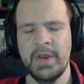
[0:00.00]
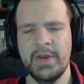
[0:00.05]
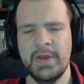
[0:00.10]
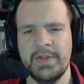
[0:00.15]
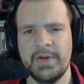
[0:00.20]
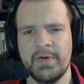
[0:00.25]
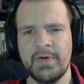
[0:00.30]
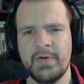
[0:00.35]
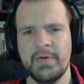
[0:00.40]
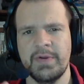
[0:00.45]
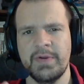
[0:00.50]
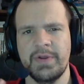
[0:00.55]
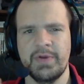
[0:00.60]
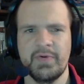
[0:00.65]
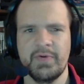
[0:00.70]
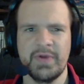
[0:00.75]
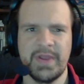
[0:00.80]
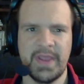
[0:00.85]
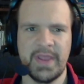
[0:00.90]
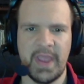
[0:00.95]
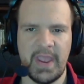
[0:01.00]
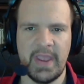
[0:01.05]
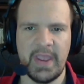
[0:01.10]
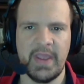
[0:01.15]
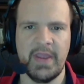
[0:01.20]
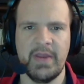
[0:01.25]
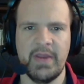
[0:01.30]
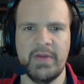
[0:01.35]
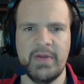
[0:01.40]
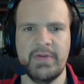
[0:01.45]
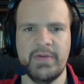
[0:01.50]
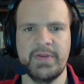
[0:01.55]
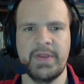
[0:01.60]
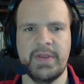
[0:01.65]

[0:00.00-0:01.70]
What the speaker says: is of course you can